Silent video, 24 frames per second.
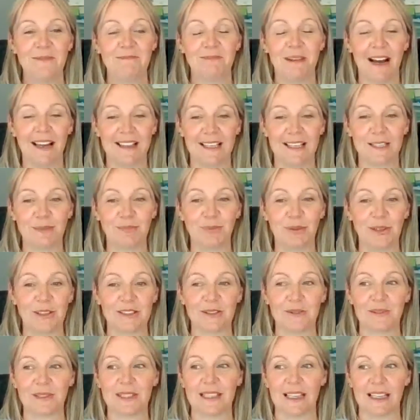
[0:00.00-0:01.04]
By this
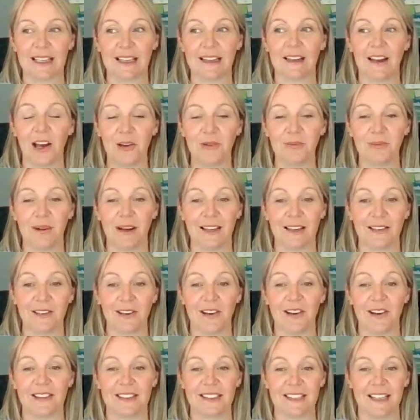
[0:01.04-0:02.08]
point, I was thinking, oh my
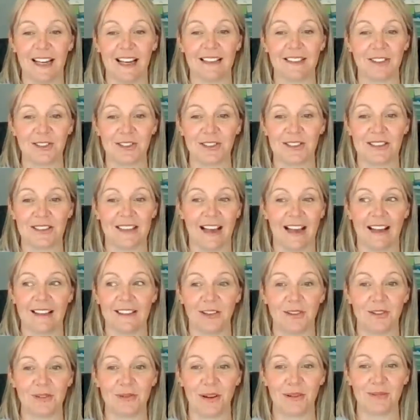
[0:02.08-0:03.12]
God, I
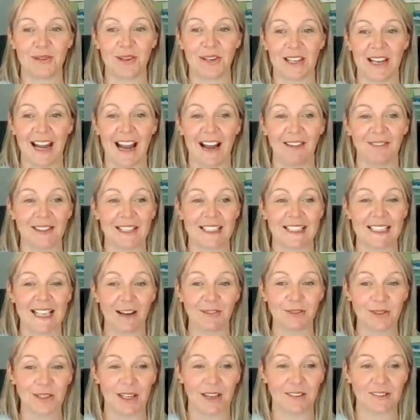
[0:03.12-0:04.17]
don't know how I'm going to get out of this
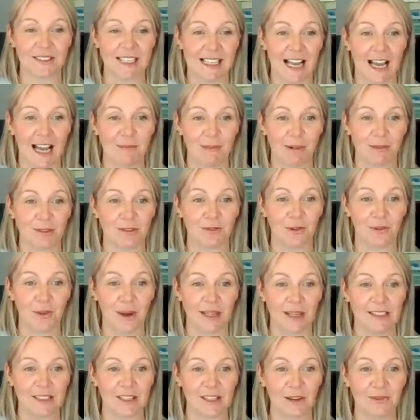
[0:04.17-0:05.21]
house. I'm going to have to climb onto a
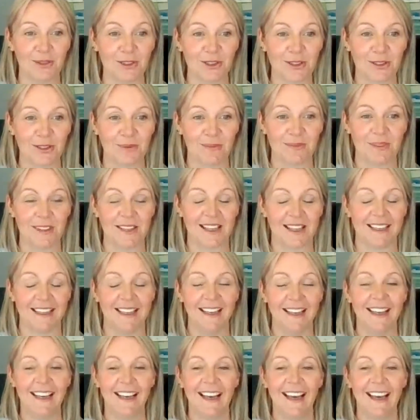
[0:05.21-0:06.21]
window or something.